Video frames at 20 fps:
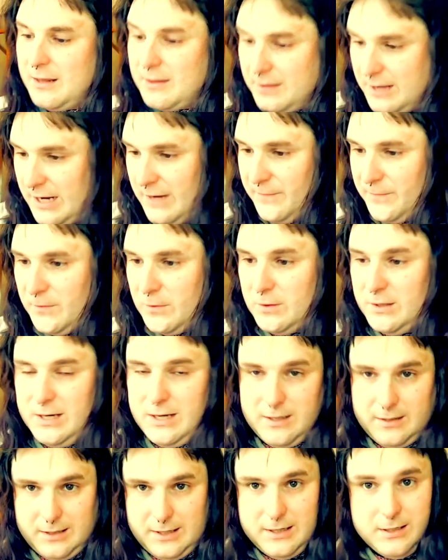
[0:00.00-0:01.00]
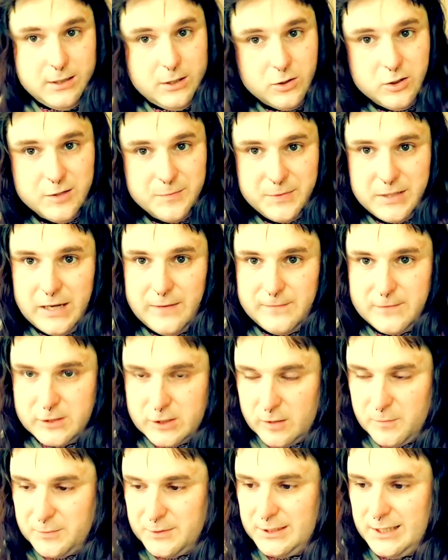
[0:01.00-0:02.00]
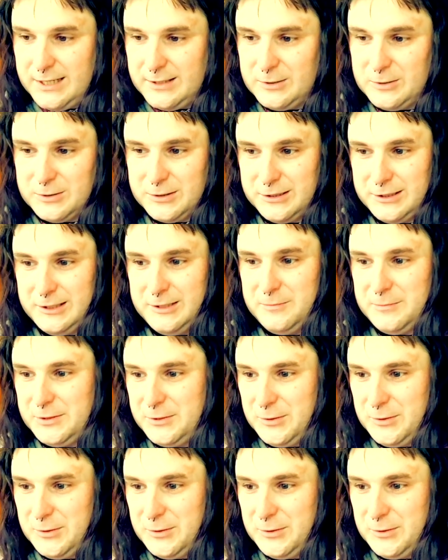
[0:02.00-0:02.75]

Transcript: thankfully these clips have subtitles in them,